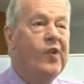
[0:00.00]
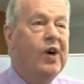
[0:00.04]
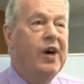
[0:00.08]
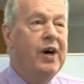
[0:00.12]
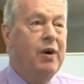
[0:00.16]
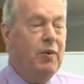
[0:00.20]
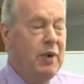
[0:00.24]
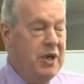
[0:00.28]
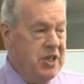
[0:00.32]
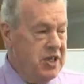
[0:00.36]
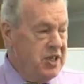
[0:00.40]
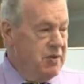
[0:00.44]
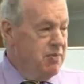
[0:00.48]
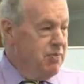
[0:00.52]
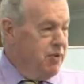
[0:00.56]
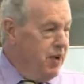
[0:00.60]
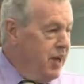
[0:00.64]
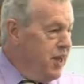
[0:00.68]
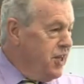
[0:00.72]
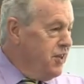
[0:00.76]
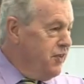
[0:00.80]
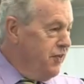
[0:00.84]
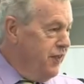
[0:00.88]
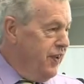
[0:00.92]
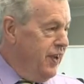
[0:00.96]
Weston
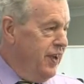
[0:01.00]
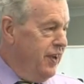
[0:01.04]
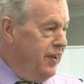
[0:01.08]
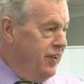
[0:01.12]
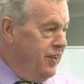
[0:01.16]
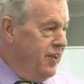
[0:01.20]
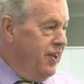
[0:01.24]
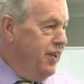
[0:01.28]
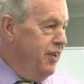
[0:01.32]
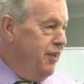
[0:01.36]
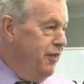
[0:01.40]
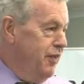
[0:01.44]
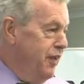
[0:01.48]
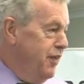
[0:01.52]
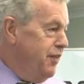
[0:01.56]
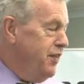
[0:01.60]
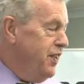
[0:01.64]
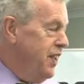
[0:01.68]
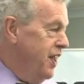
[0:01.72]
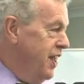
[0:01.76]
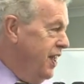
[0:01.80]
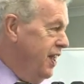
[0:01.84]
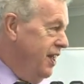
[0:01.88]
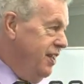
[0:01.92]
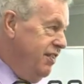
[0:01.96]
Price found,
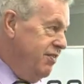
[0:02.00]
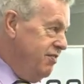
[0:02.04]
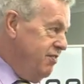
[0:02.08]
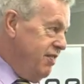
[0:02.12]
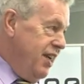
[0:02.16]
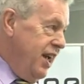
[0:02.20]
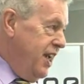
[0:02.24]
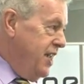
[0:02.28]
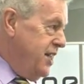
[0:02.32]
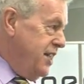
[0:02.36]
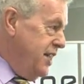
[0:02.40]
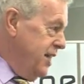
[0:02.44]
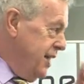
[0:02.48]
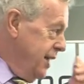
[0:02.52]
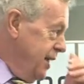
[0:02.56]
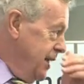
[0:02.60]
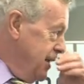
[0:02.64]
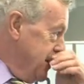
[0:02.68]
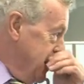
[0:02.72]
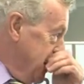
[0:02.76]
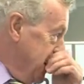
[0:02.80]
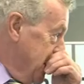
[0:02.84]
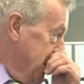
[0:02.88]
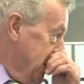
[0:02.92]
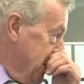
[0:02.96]
50, 80
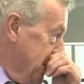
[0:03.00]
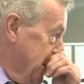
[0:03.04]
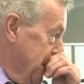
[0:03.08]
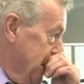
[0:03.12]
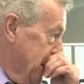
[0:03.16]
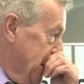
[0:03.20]
years ago,